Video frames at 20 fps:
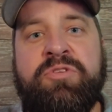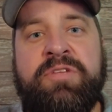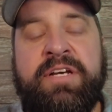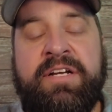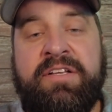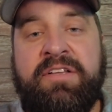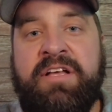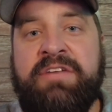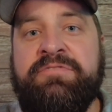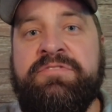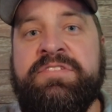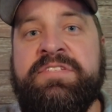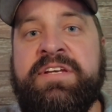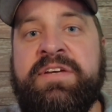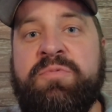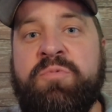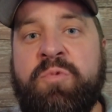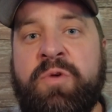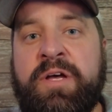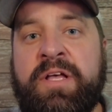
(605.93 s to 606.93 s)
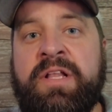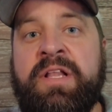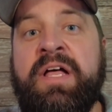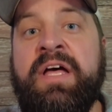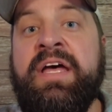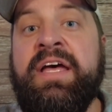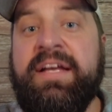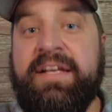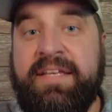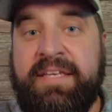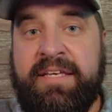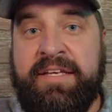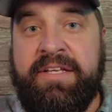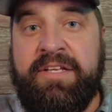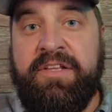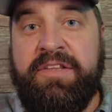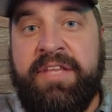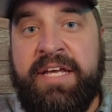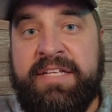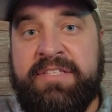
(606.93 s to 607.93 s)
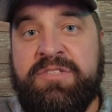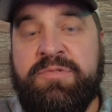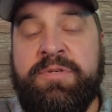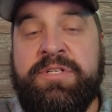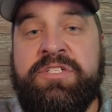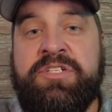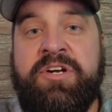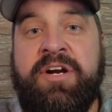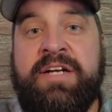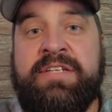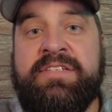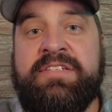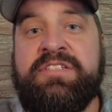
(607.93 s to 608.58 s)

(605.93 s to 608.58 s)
That glyphosate will kill that switchgrass,